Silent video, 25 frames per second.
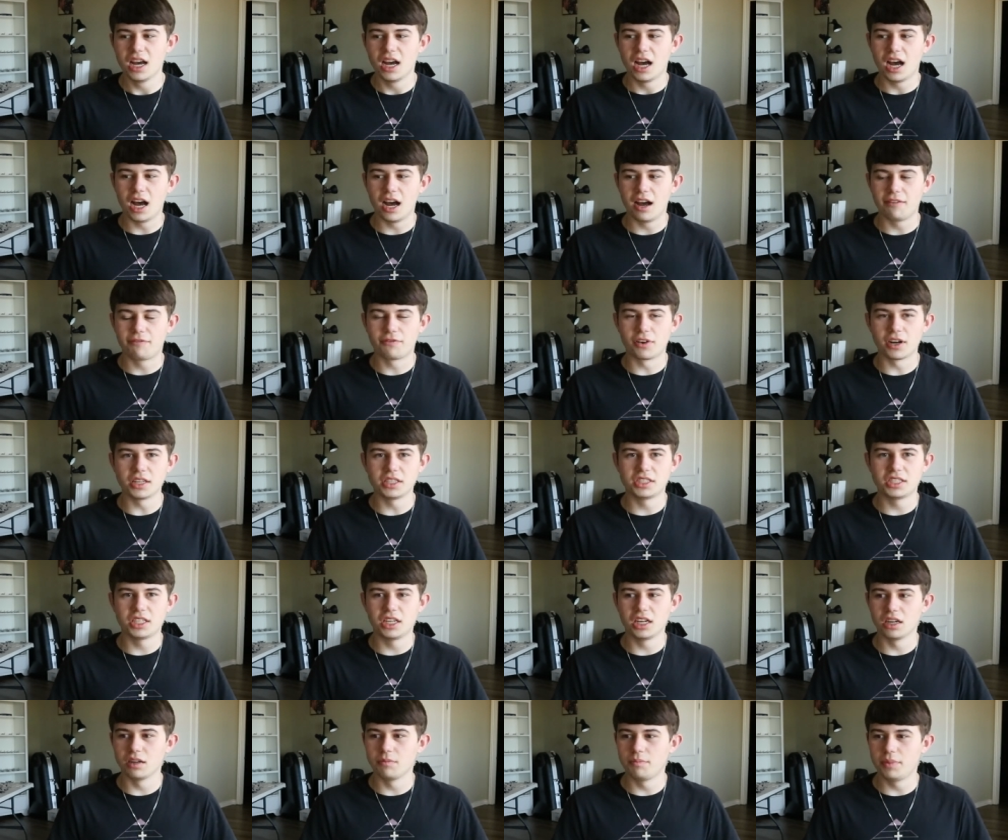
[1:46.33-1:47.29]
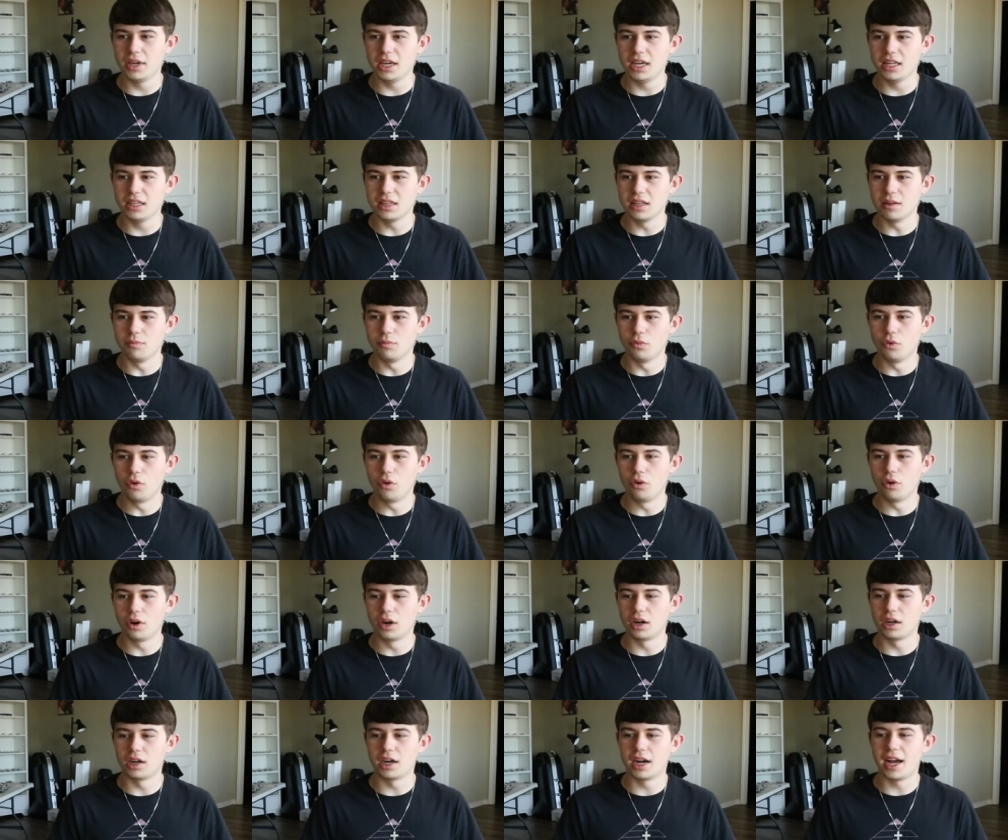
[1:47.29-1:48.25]
Frontier being the
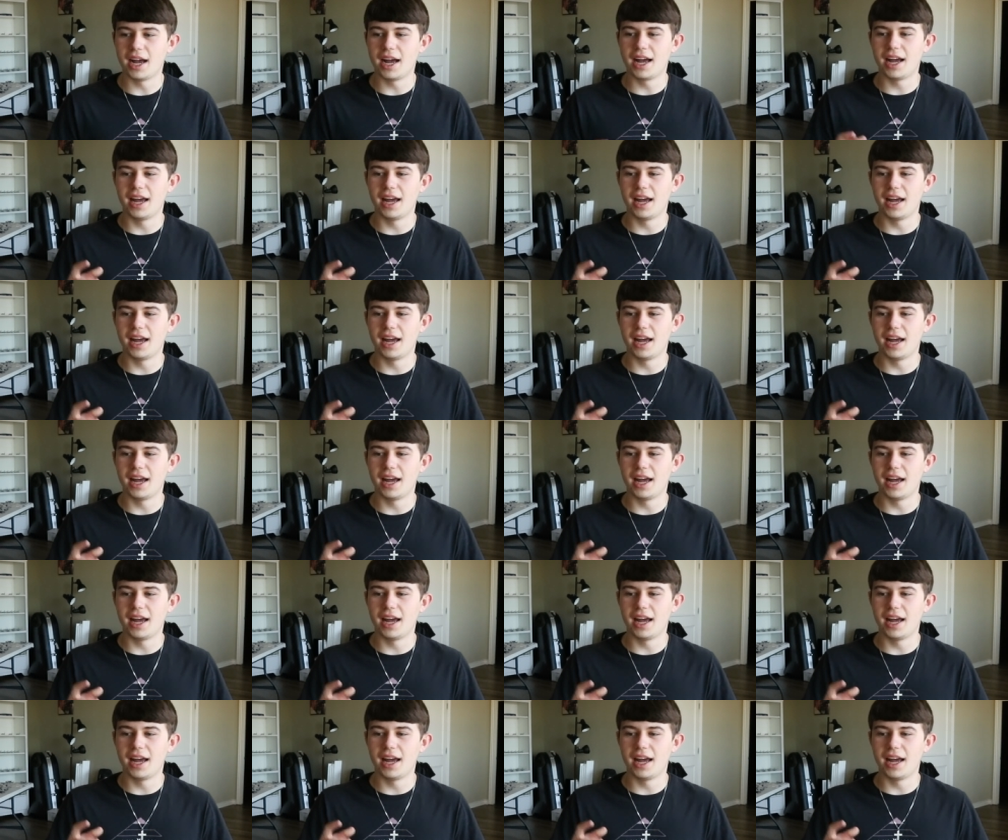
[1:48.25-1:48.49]
more